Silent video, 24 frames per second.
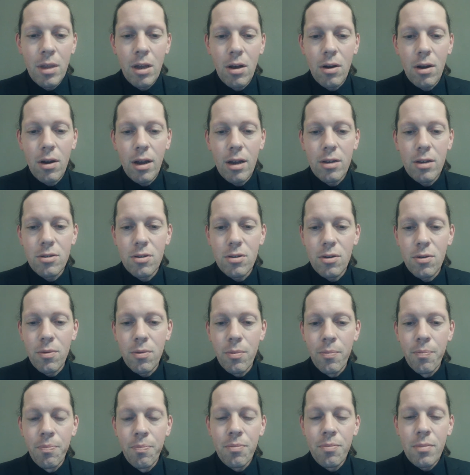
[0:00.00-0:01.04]
Okay,
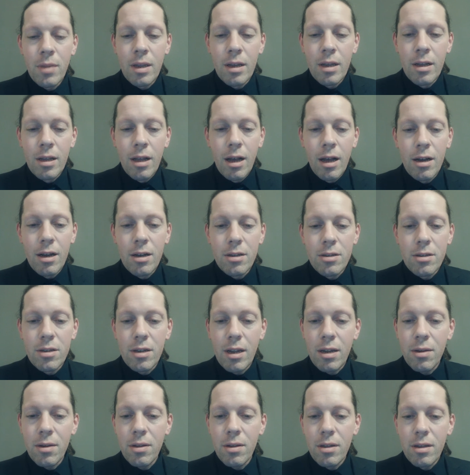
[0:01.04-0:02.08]
so
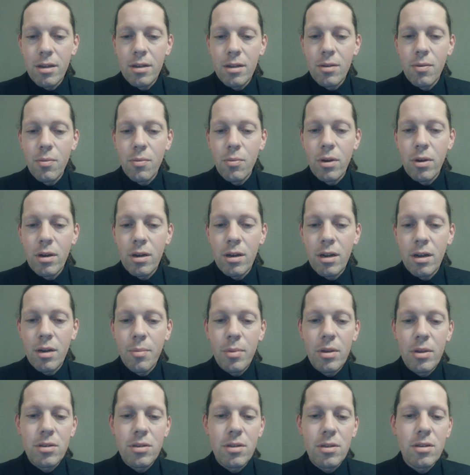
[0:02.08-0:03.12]
today, we're going to
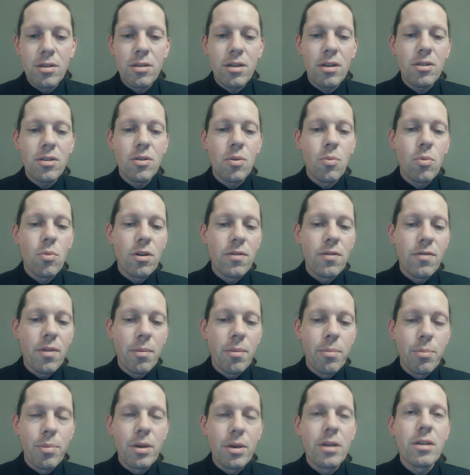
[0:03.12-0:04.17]
be discussing one of the
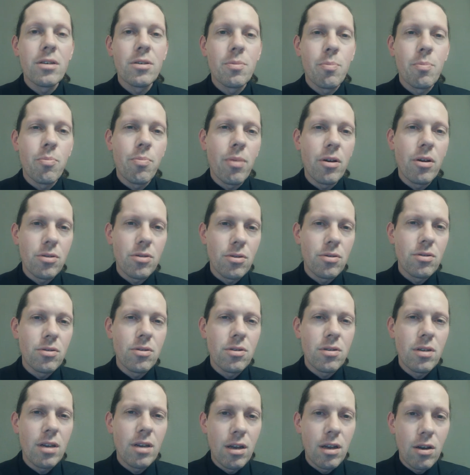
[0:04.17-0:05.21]
biggest
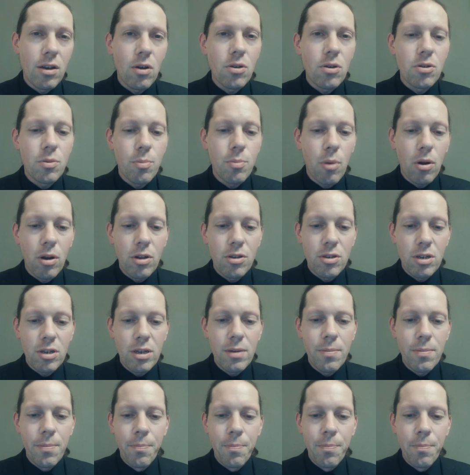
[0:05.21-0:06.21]
puzzles in cosmology.